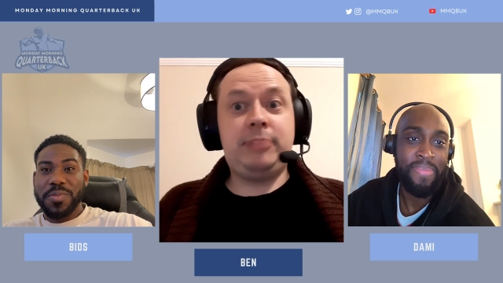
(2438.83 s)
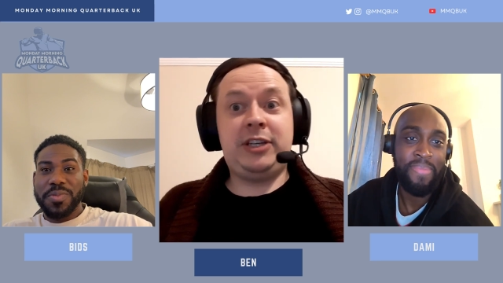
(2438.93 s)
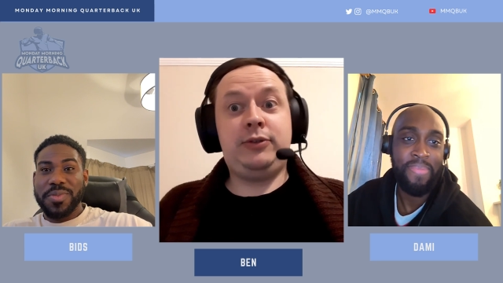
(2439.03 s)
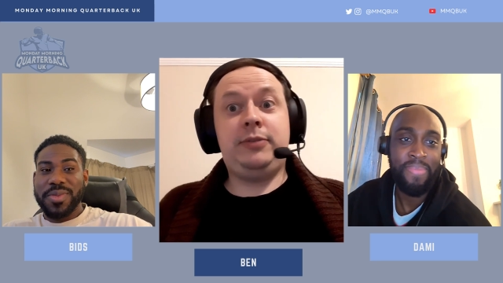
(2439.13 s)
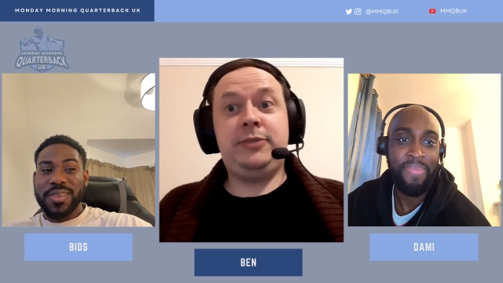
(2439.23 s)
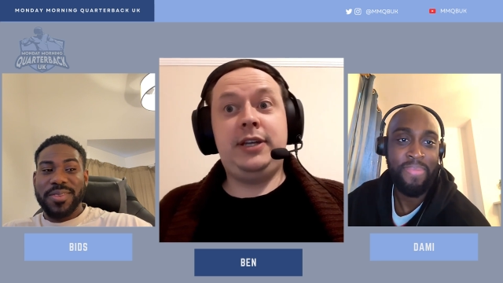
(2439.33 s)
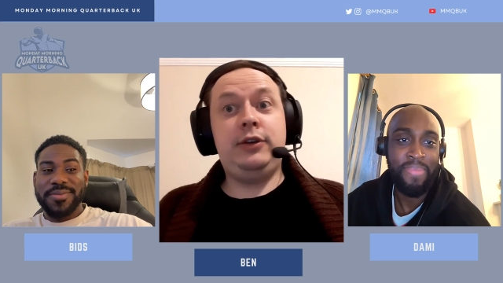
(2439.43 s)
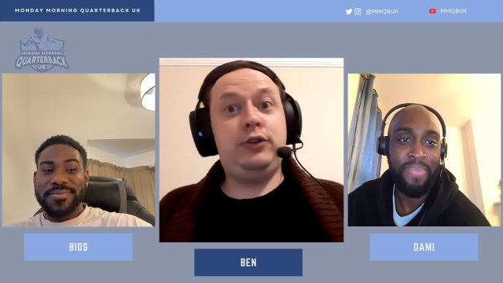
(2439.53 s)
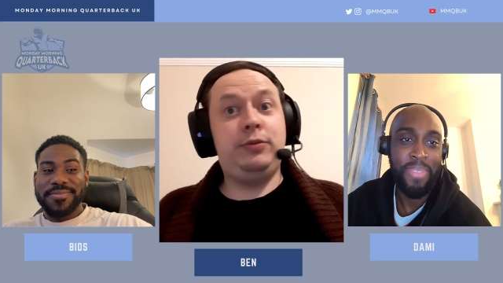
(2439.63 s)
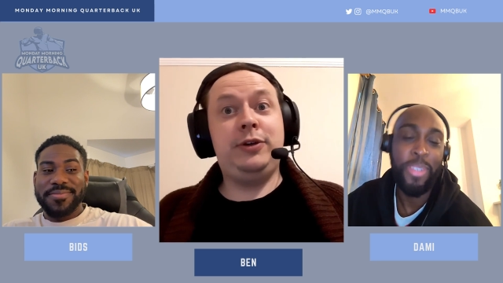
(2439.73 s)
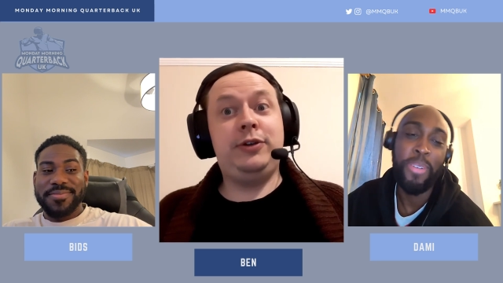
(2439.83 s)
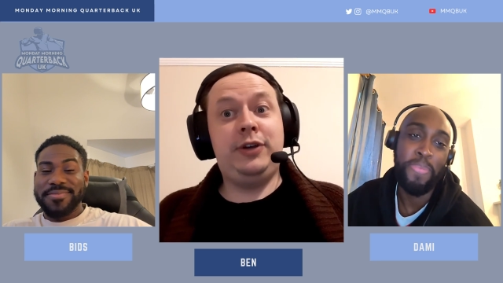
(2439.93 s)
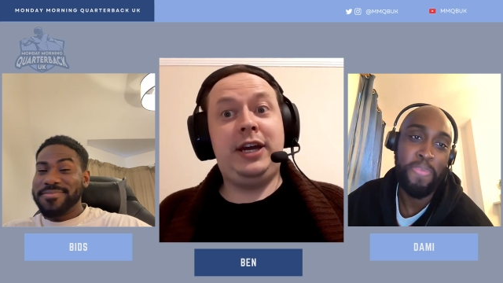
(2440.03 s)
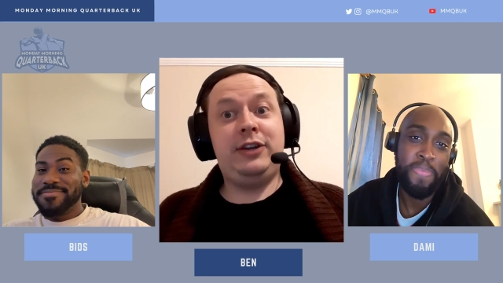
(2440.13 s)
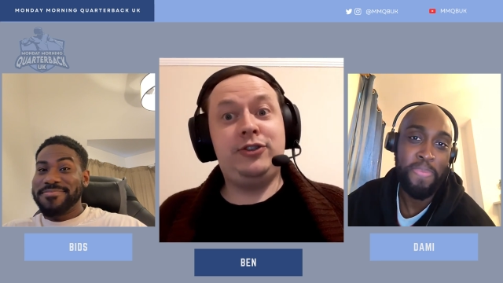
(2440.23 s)
Speaker 1: That's what I'm saying. Could be a
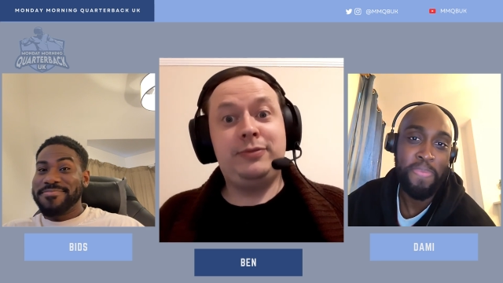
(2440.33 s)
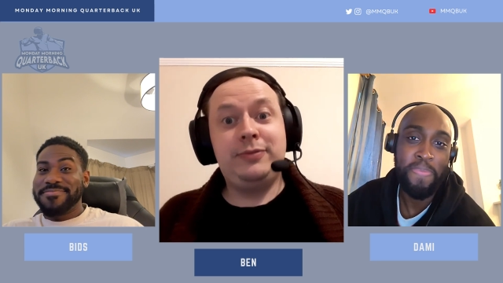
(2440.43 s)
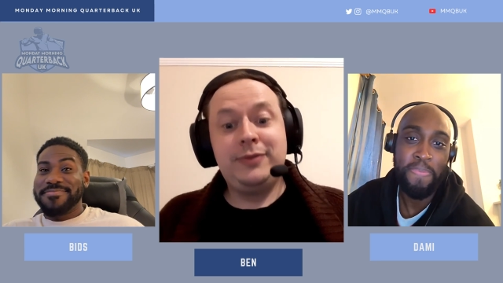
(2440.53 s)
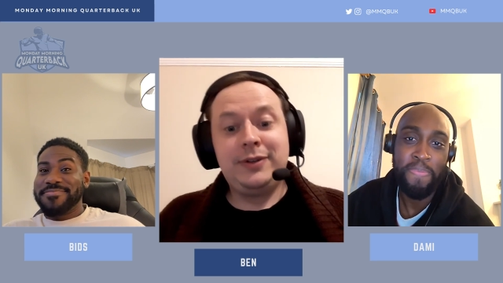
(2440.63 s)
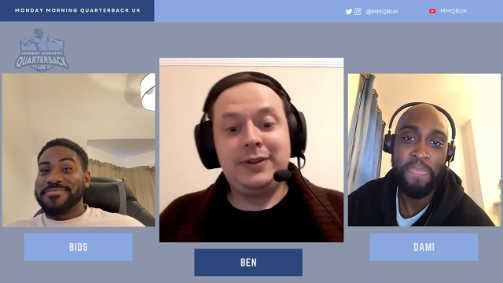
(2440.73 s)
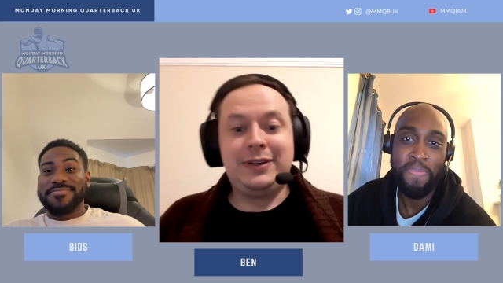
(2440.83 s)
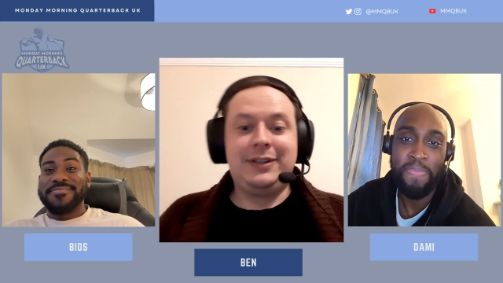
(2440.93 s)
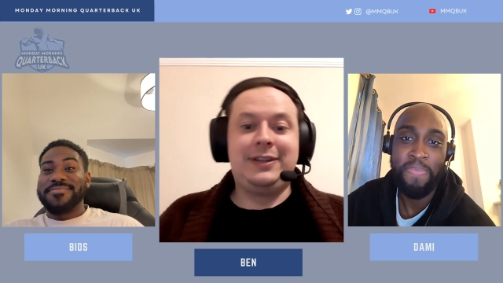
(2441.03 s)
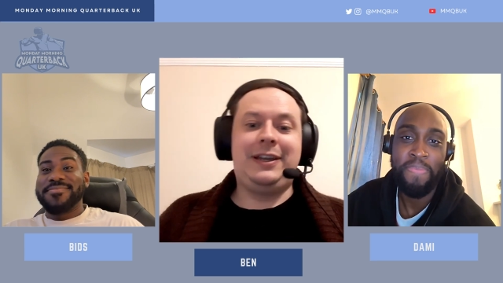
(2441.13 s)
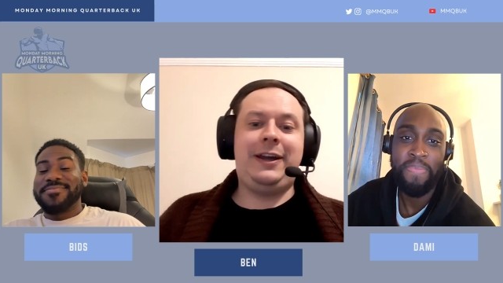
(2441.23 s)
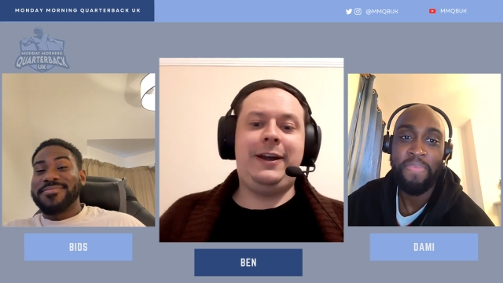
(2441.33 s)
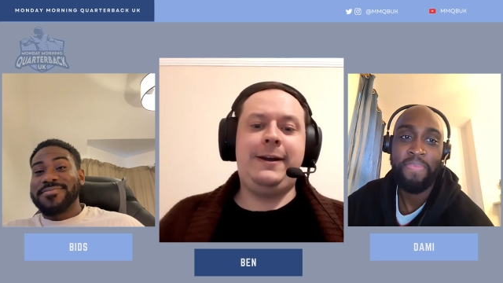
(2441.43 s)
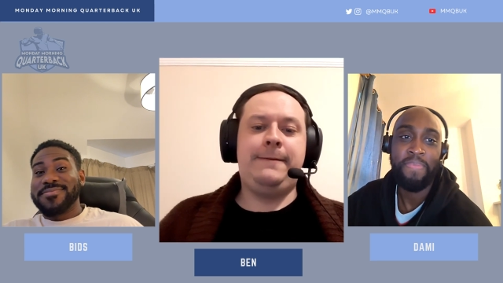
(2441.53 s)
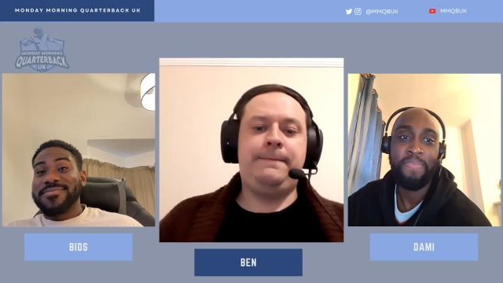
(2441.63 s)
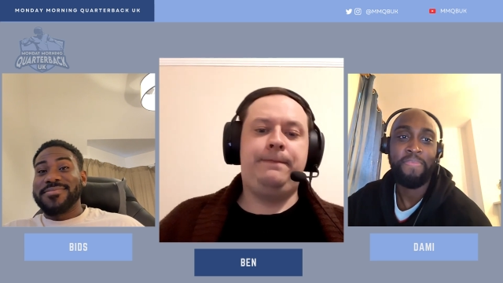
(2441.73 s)
good hmm. hedge.
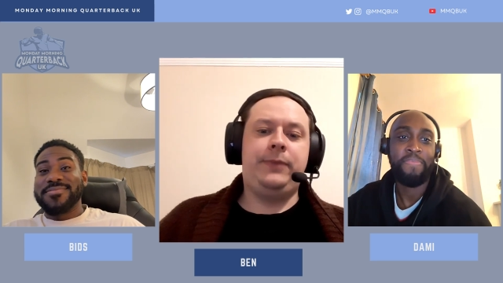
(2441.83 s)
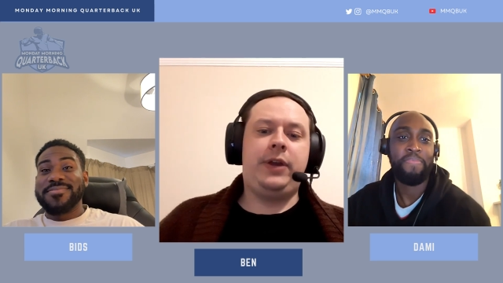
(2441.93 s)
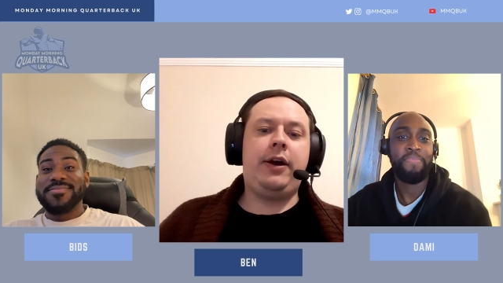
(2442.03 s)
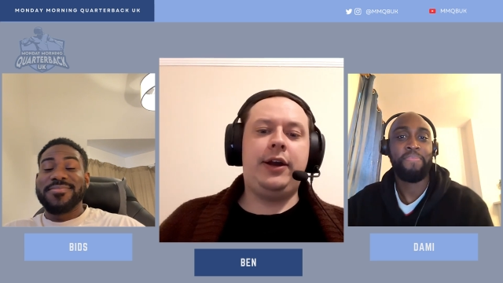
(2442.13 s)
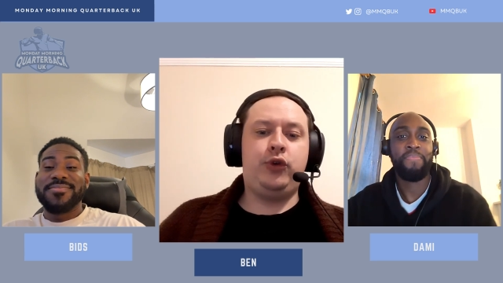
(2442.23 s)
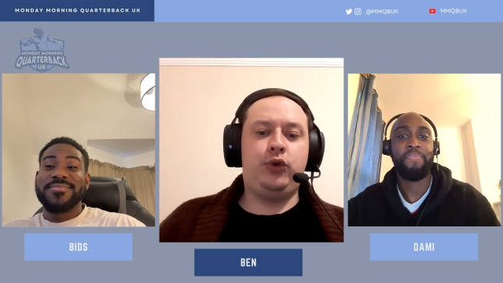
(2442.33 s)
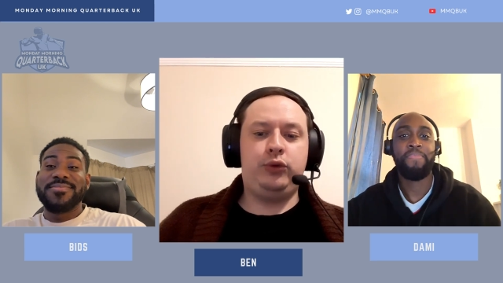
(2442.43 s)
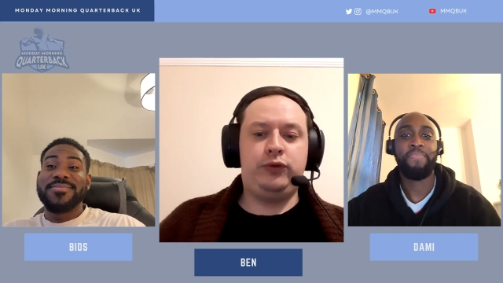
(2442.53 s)
Um, all right, cool.